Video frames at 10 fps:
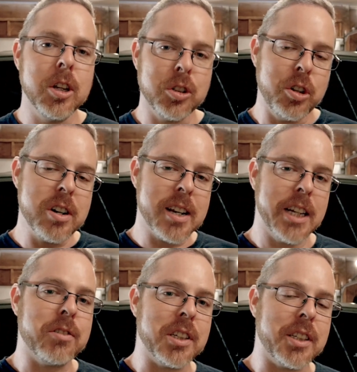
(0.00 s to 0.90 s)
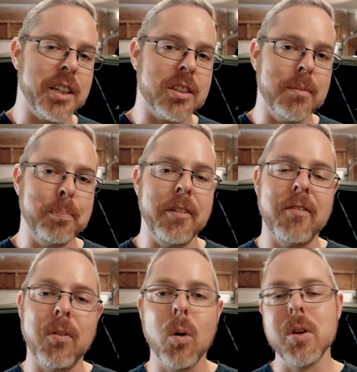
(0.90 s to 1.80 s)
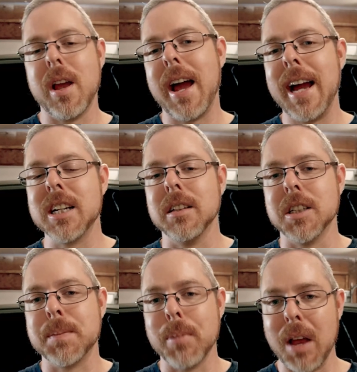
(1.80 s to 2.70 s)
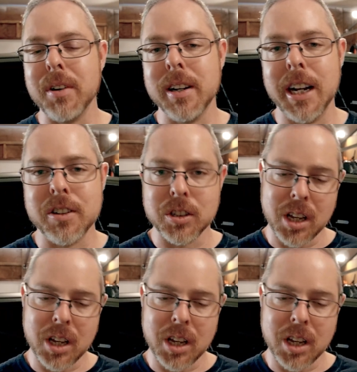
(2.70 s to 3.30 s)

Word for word: to your nitrous system before you actually spray it with nitrous.